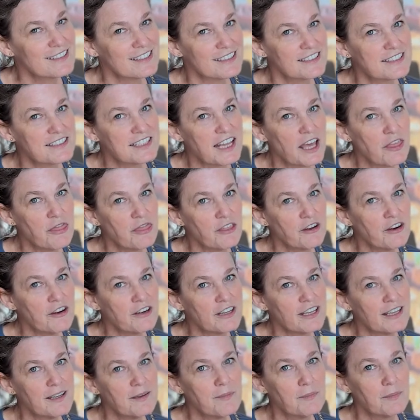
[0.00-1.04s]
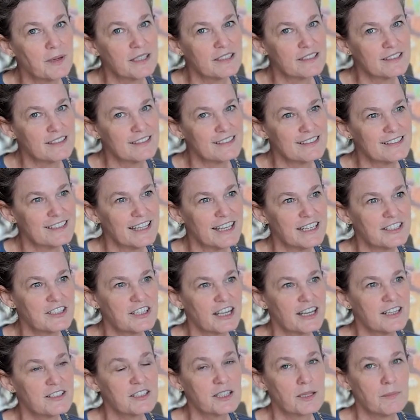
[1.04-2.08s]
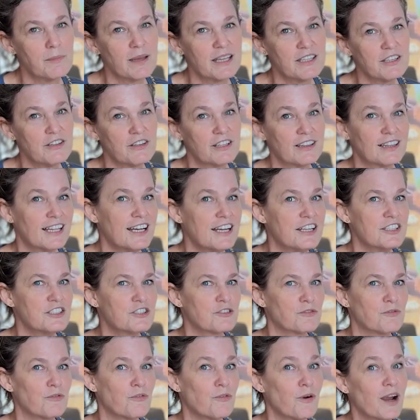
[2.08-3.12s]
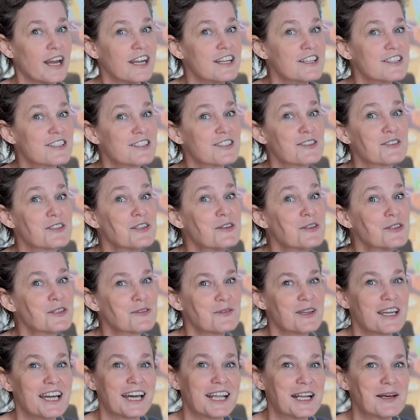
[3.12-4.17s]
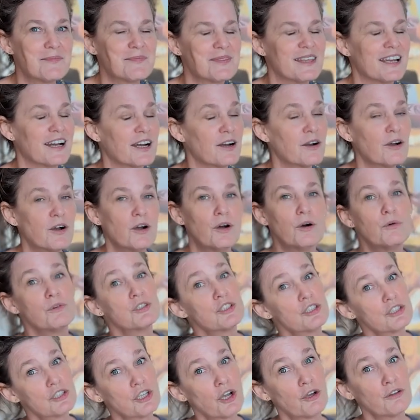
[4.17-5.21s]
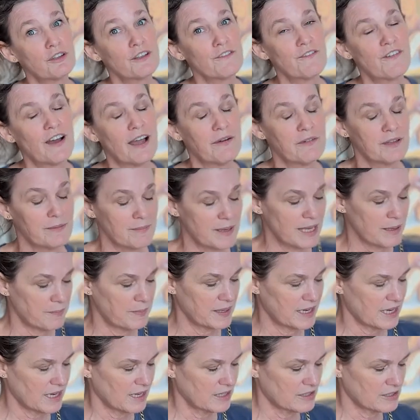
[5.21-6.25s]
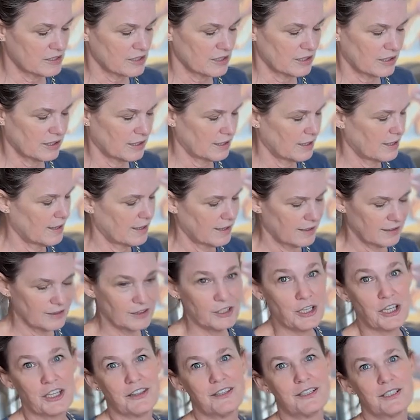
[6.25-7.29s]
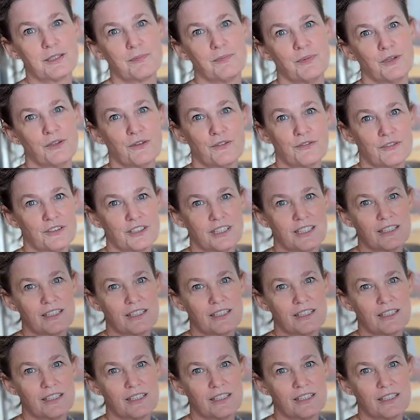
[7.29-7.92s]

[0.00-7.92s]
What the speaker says: It's 10:30, but they changed the menu to lunch right as soon as we got up there, which is totally fine with me because look at this beautiful.